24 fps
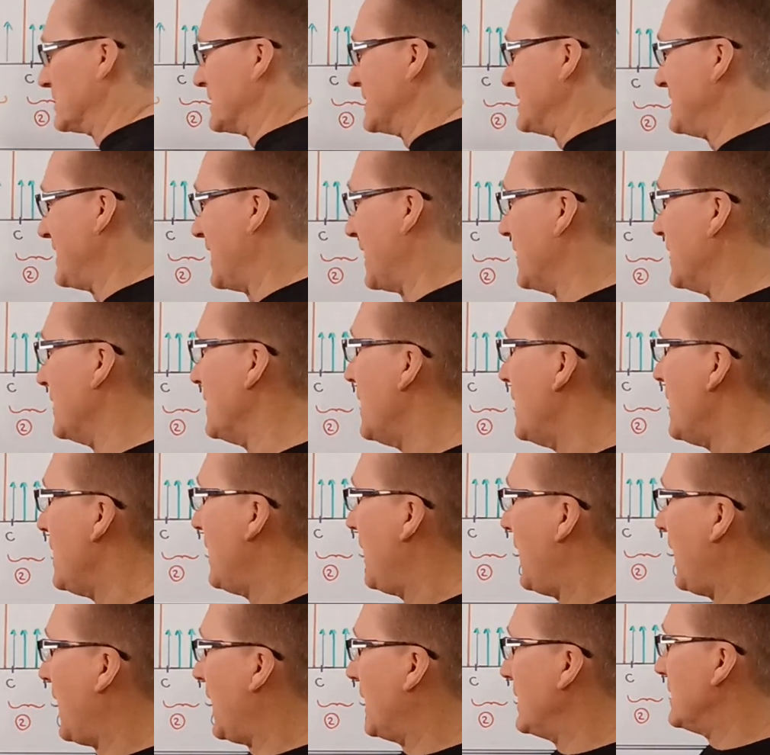to 10.
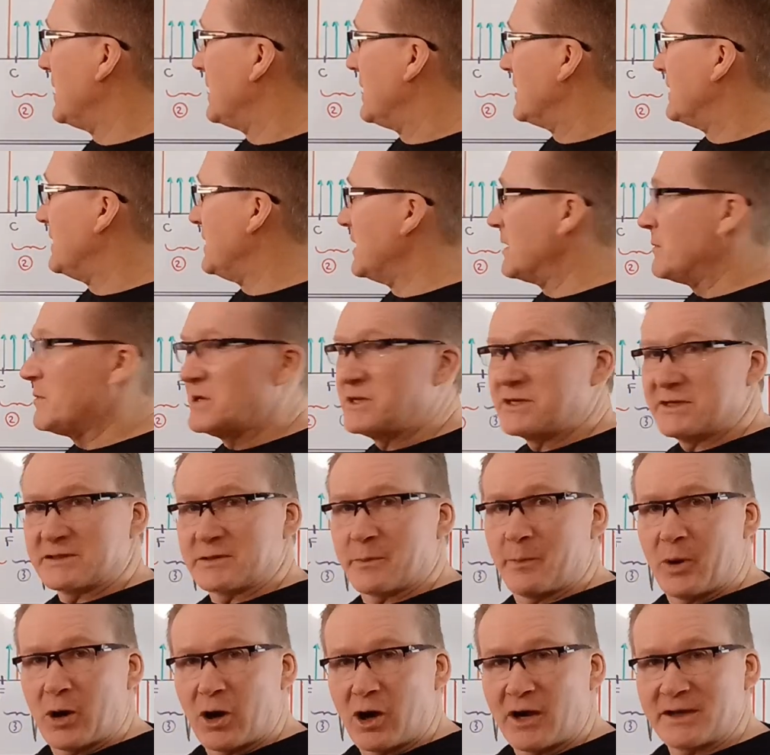And the image is
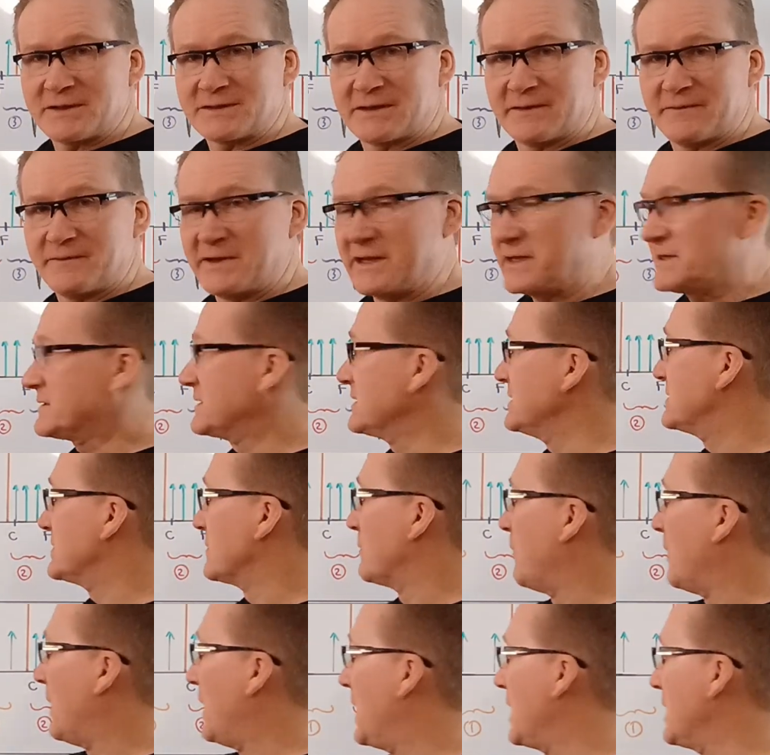a positive
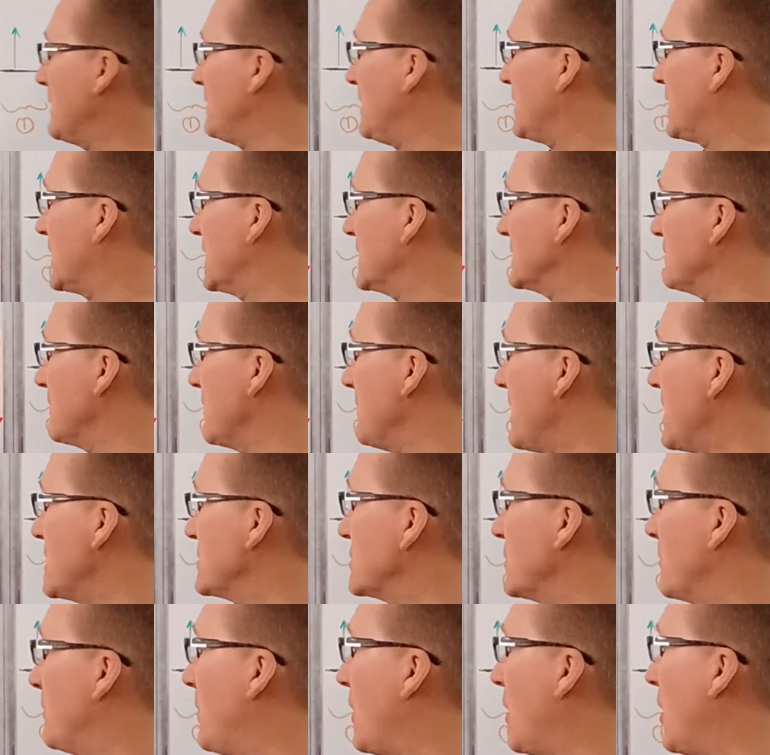distance. Why? Because we
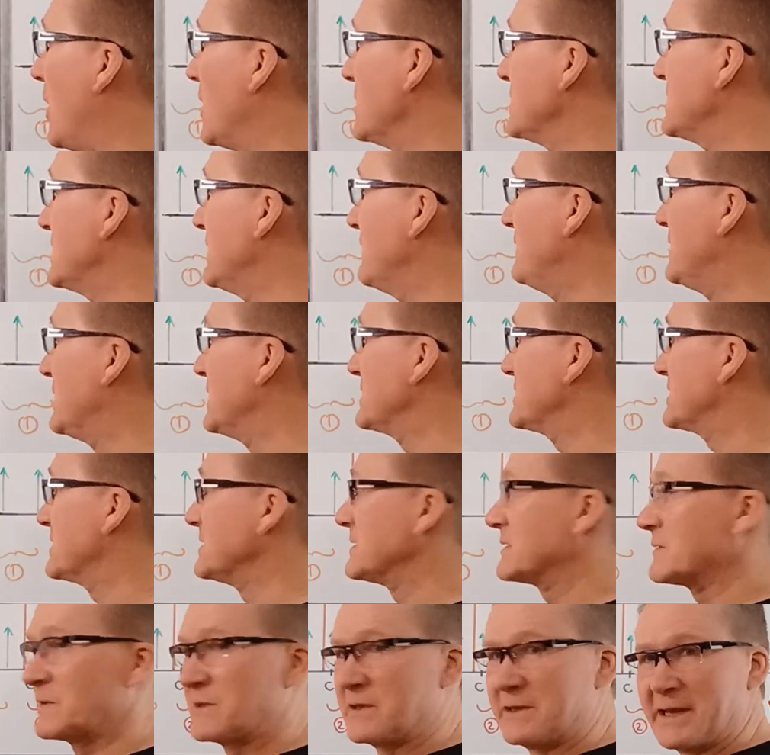measure positive
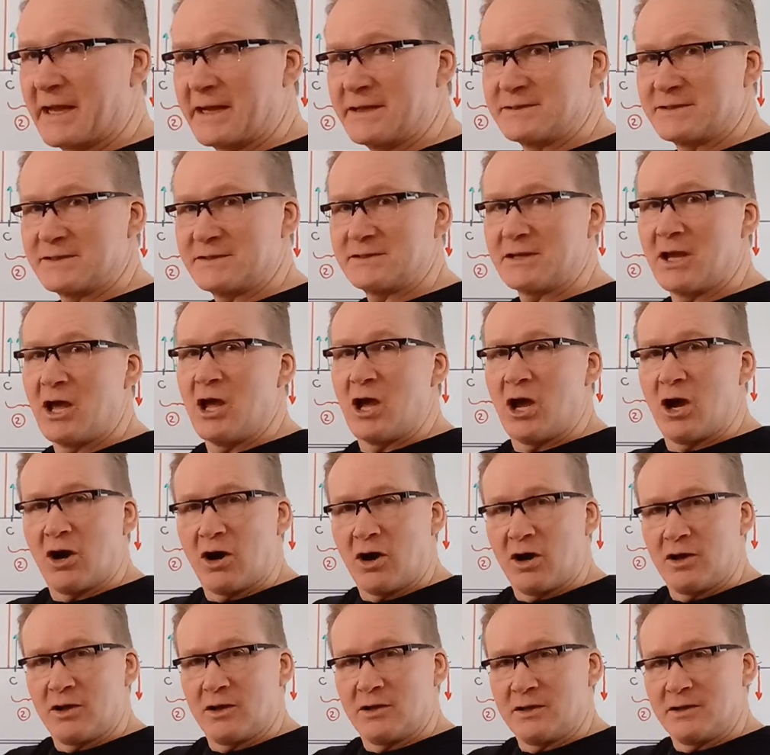distance with lenses
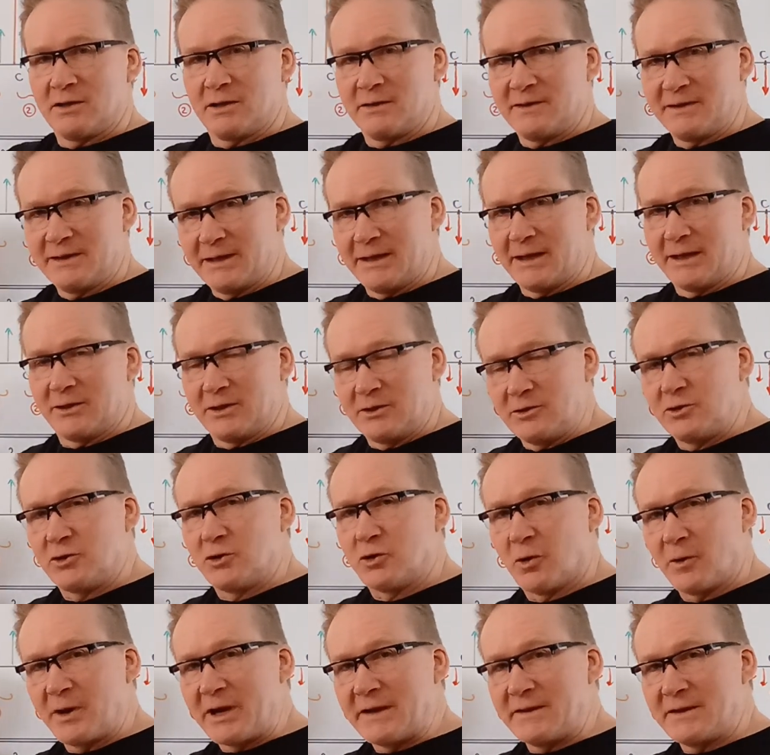
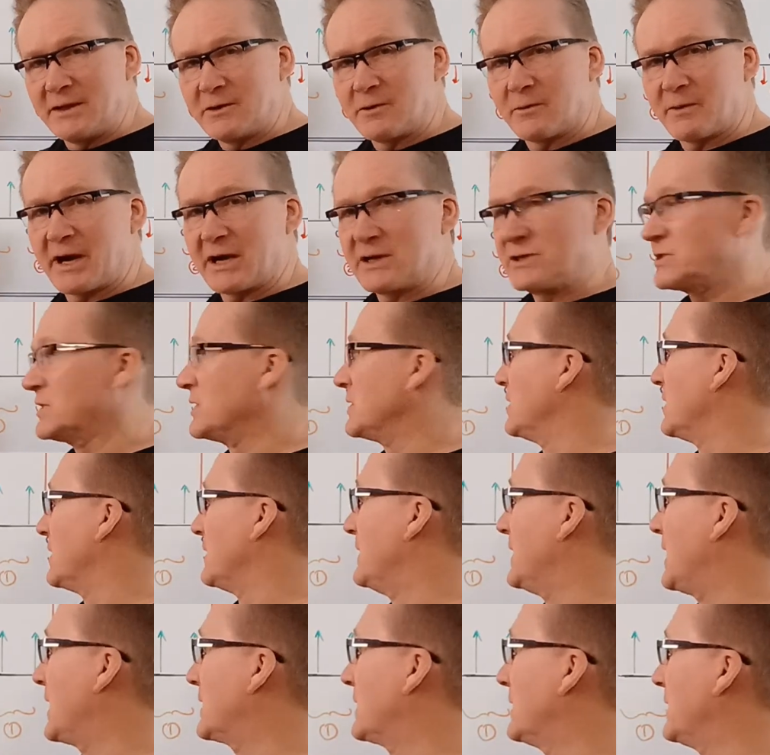going in the direction
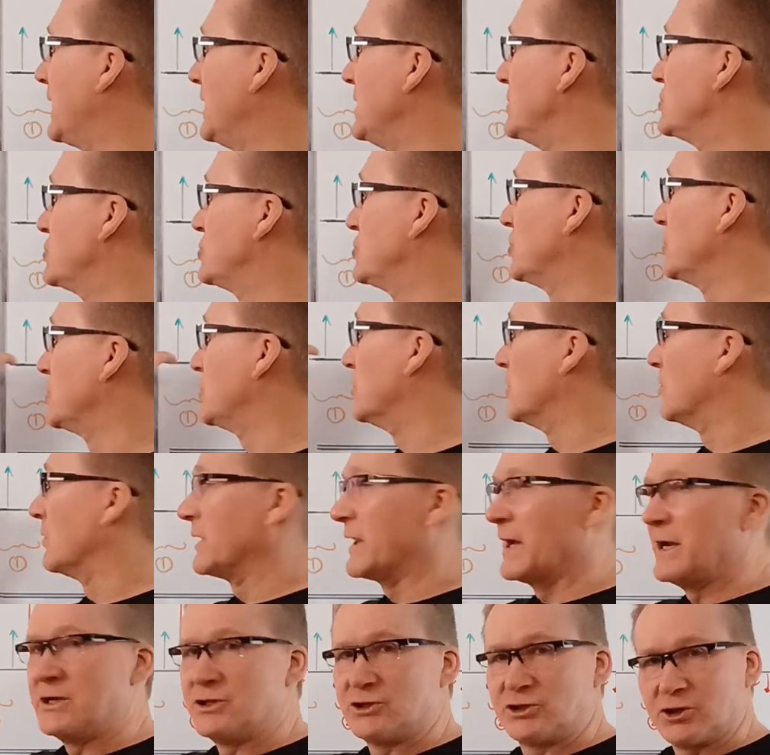that light should go.
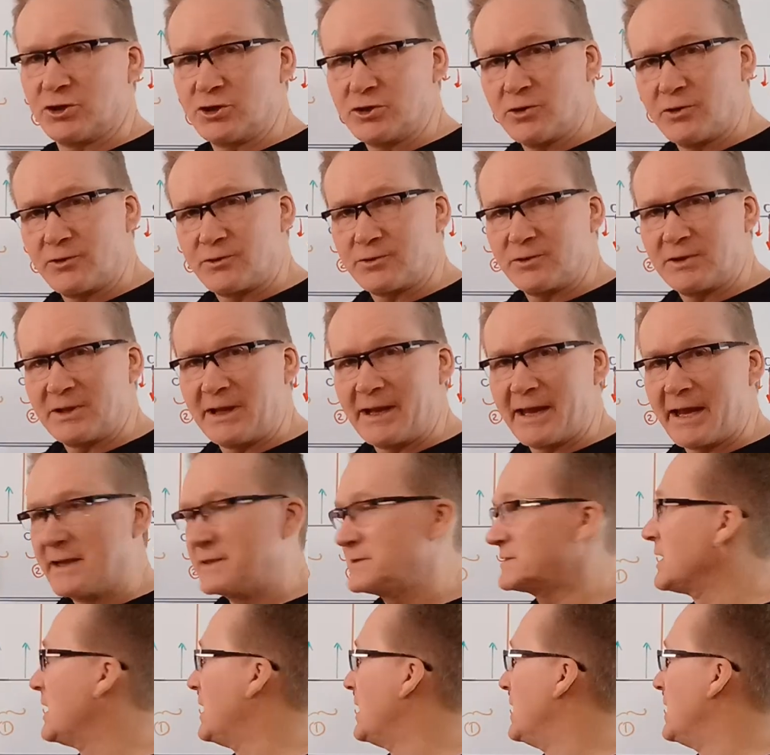Light should go through the lens,